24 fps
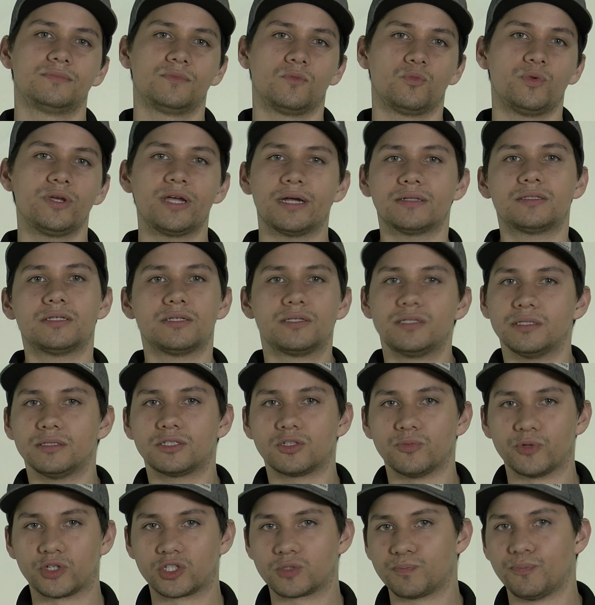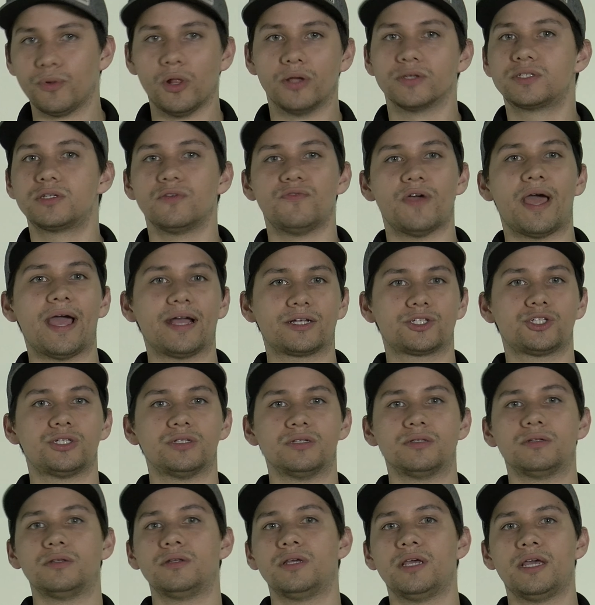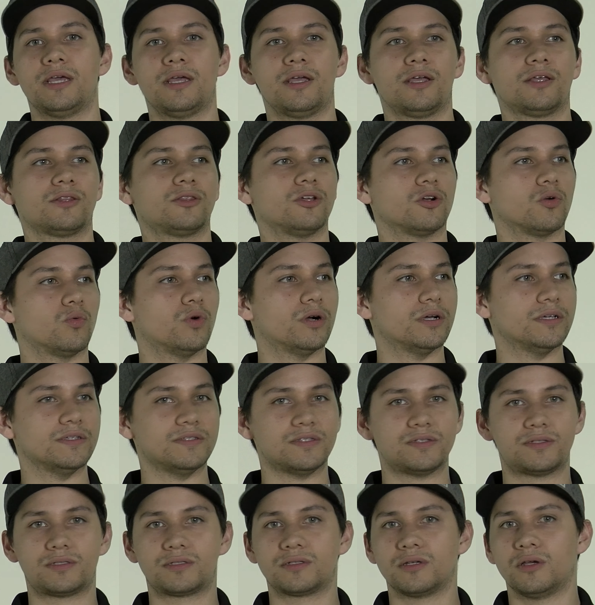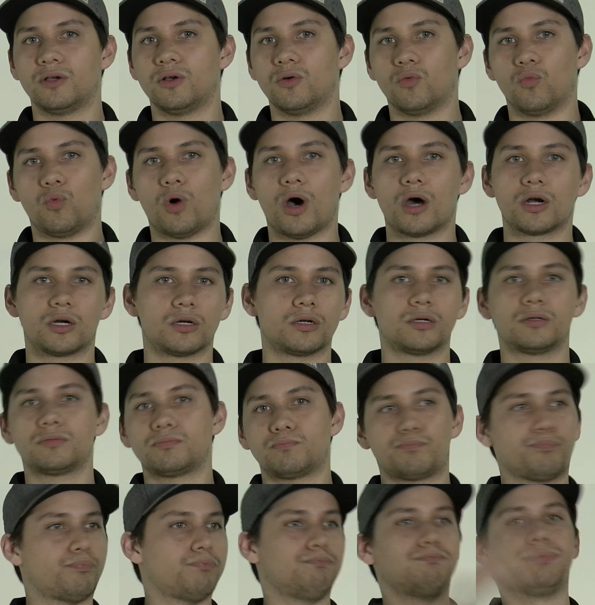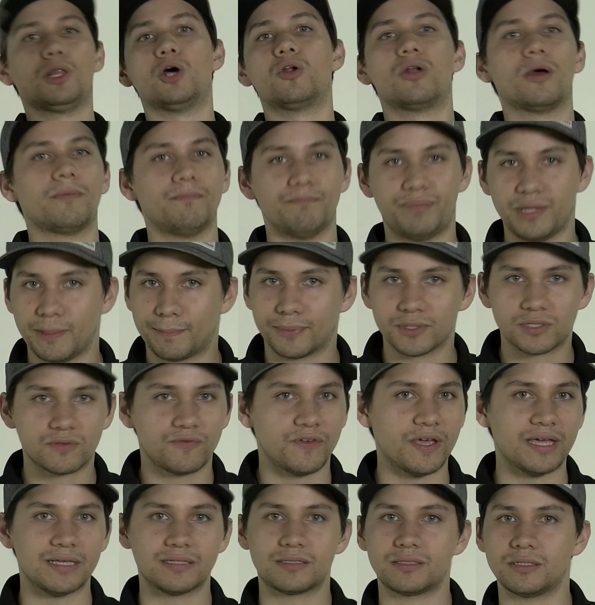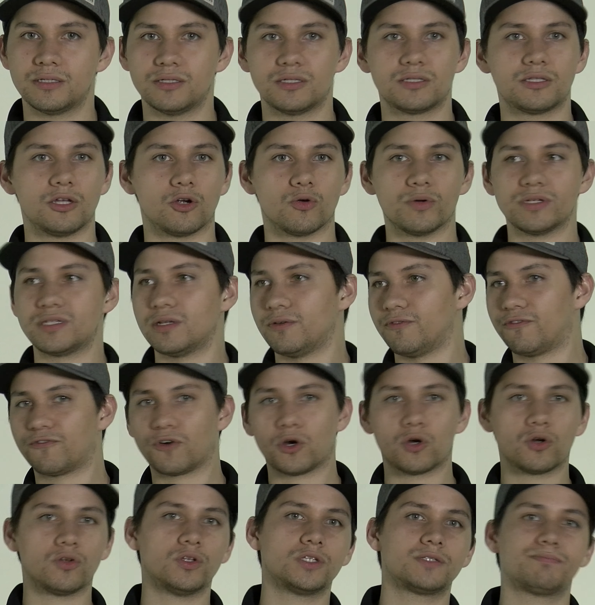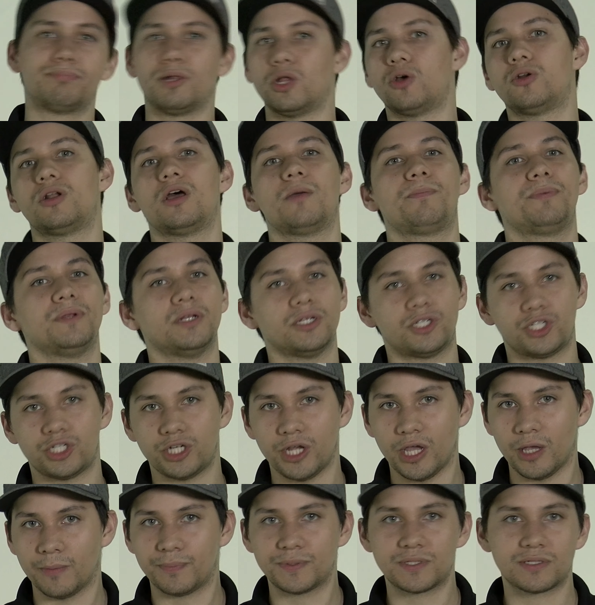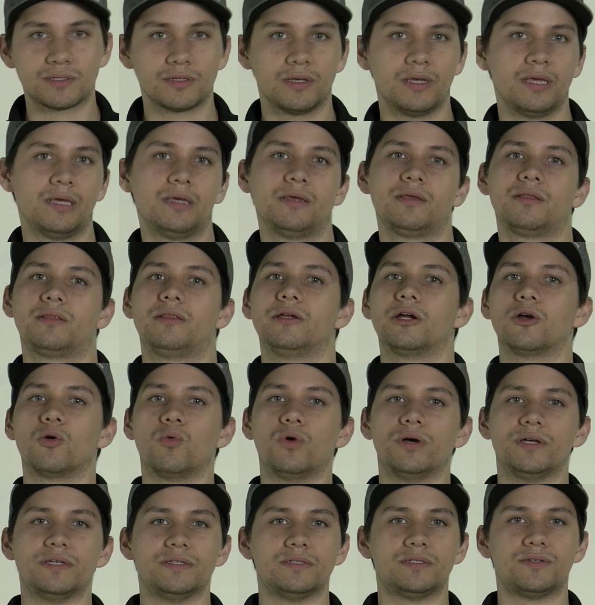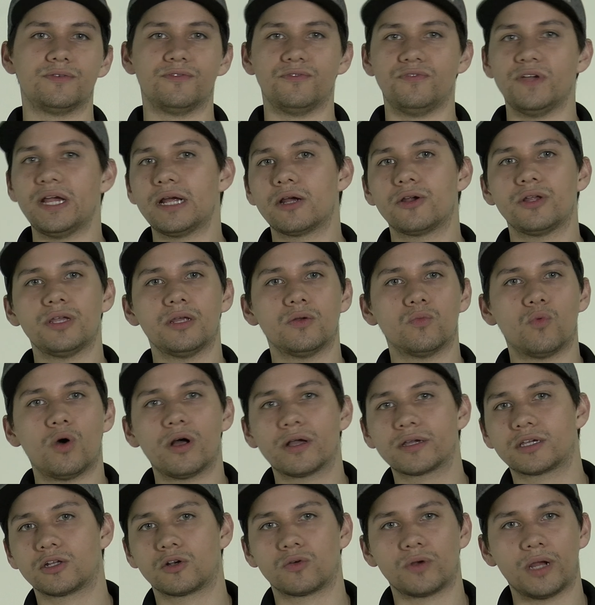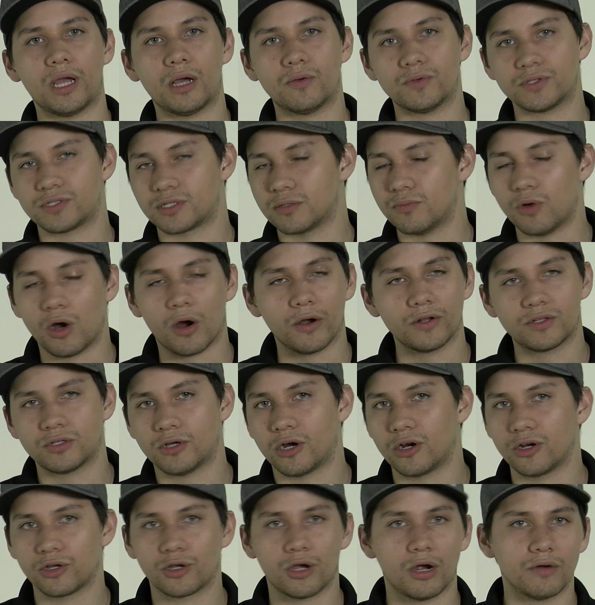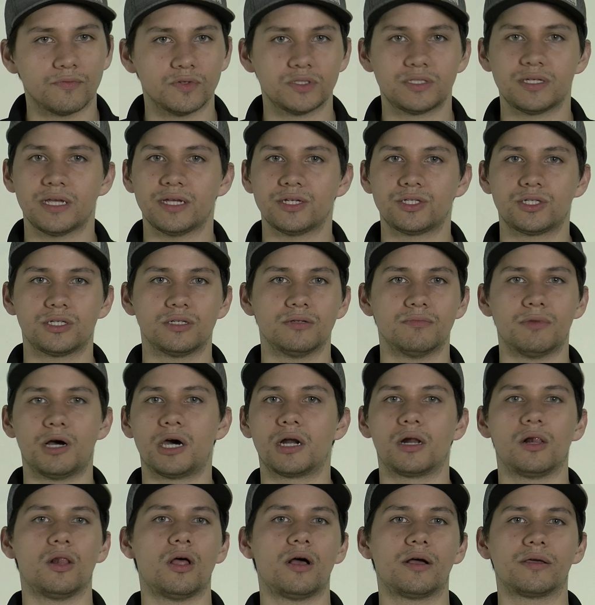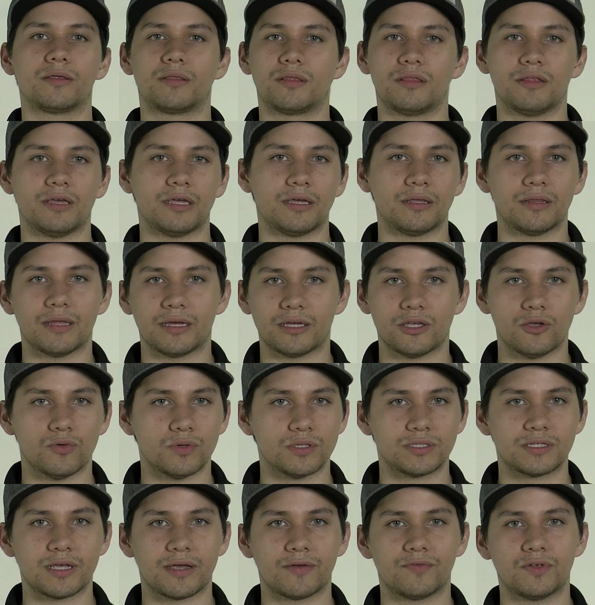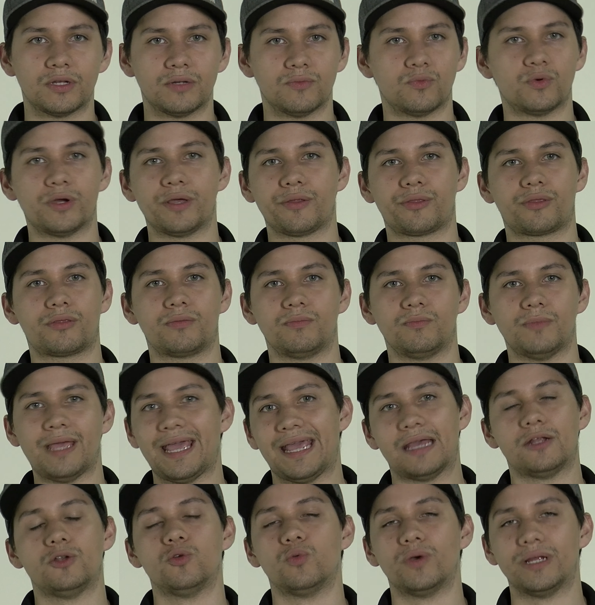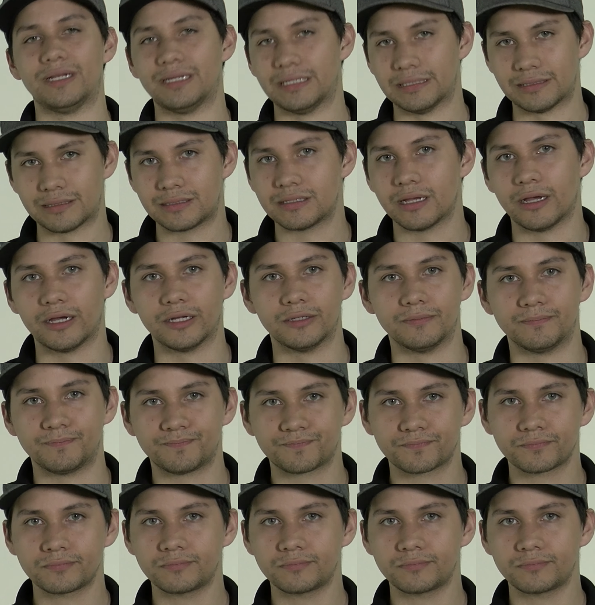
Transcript: We got to see some explosive action. There was water blown up in people's faces. There was infernals blown up into ships. There was Varian walking around with some heart-to-heart conversation monologue thing that he was having with Anduin, his son,